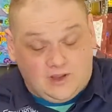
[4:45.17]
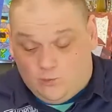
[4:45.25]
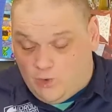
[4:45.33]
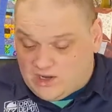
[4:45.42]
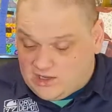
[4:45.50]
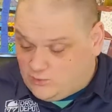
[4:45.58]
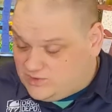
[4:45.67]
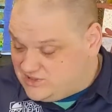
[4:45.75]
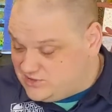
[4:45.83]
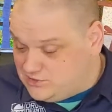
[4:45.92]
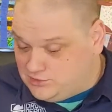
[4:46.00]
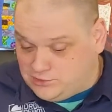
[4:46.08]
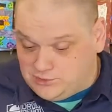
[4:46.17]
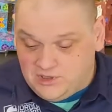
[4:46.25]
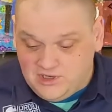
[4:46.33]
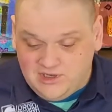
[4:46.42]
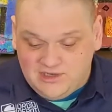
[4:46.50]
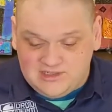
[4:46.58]
What can we do
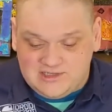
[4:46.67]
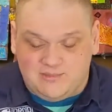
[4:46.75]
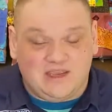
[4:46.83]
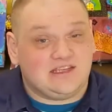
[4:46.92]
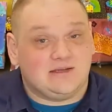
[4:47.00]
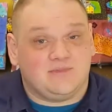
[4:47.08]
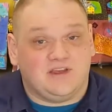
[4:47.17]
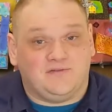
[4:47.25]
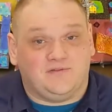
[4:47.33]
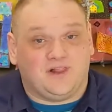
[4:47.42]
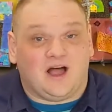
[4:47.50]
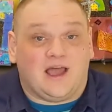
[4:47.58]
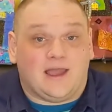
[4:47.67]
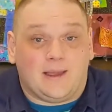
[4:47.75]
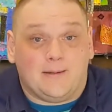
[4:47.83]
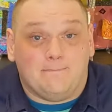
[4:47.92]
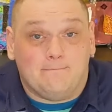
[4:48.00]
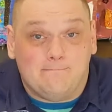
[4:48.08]
to make something fly
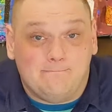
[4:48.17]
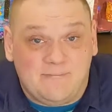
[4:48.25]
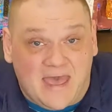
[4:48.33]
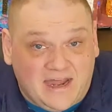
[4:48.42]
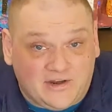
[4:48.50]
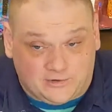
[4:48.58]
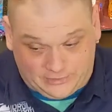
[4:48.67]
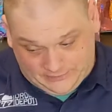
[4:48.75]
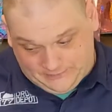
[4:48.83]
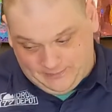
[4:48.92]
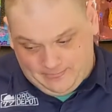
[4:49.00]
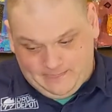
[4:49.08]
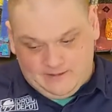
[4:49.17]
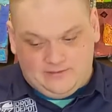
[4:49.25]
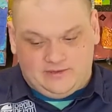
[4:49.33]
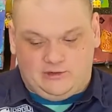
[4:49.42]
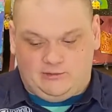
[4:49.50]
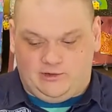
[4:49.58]
better
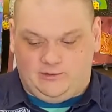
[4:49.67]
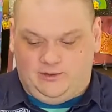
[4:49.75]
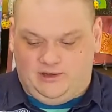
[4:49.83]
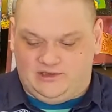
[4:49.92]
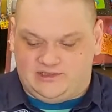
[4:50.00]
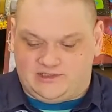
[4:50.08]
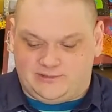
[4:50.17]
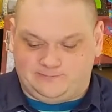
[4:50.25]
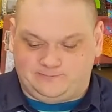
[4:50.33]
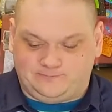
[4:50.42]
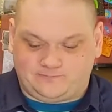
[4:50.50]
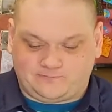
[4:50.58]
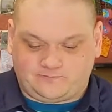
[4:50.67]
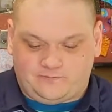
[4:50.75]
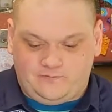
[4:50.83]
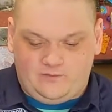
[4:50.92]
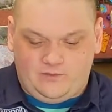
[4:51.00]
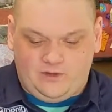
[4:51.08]
than what it was?
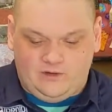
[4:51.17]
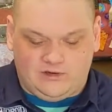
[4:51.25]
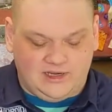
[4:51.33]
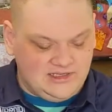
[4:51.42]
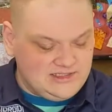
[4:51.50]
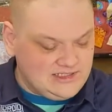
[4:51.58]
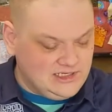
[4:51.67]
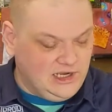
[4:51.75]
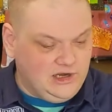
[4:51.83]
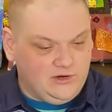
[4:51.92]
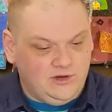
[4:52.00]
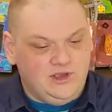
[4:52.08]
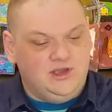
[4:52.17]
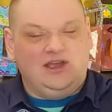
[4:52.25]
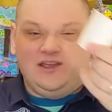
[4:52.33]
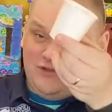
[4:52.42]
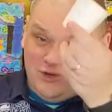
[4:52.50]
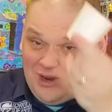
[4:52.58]
All right, so
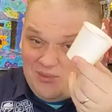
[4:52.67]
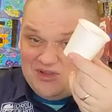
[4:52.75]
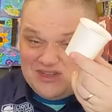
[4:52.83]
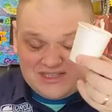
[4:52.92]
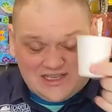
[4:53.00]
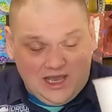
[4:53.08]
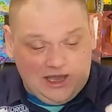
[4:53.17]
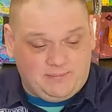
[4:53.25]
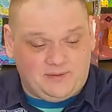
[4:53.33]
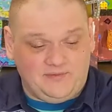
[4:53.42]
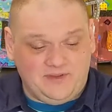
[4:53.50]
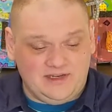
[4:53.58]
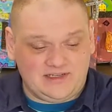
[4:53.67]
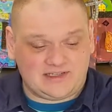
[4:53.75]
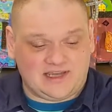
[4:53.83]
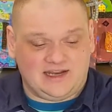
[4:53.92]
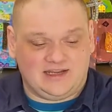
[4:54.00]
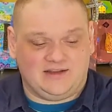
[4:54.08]
if you remember this cup, it just
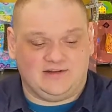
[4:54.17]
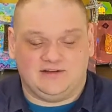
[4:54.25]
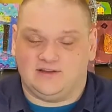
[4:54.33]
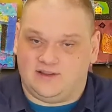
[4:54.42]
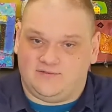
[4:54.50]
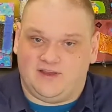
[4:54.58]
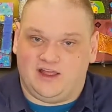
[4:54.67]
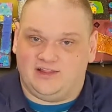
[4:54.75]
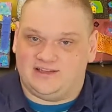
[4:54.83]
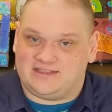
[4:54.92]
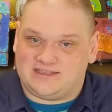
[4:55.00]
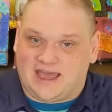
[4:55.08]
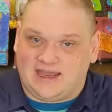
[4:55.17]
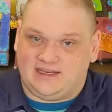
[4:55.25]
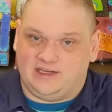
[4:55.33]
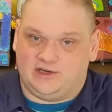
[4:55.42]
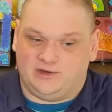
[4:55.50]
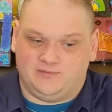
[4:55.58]
kind of fell and sat
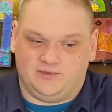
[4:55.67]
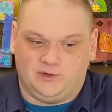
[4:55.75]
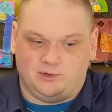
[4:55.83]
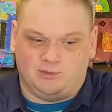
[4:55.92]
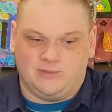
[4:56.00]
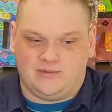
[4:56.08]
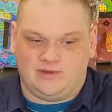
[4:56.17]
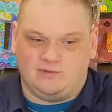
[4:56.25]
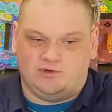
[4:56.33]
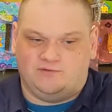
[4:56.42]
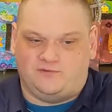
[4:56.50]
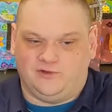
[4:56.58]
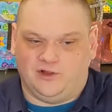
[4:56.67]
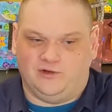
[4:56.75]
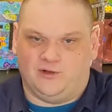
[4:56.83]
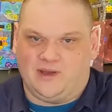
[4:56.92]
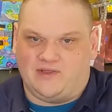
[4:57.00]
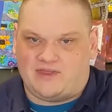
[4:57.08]
here, or maybe it would
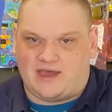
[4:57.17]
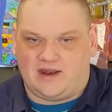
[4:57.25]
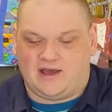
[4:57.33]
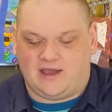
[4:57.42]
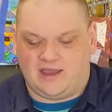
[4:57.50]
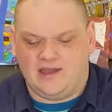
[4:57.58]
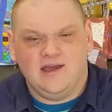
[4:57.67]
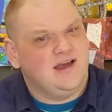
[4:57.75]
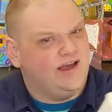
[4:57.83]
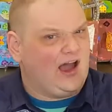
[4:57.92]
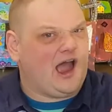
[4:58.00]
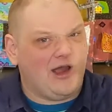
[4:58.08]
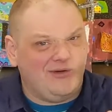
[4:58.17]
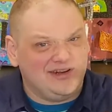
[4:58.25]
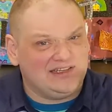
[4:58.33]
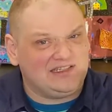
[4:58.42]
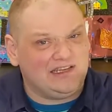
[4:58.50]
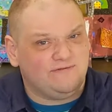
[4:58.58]
float about that high. I want
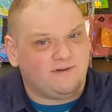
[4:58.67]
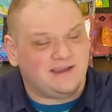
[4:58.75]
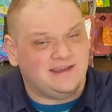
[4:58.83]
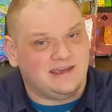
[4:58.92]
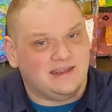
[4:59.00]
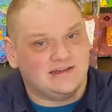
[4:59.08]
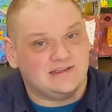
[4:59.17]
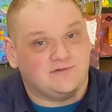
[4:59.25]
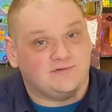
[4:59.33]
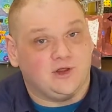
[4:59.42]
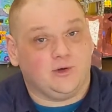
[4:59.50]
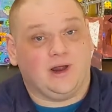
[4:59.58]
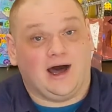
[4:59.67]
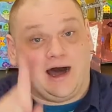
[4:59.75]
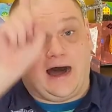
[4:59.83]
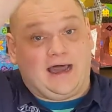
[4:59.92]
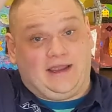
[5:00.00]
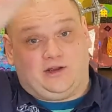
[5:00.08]
to see if I can get it to float
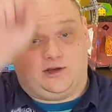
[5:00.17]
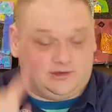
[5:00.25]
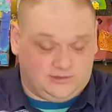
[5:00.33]
higher.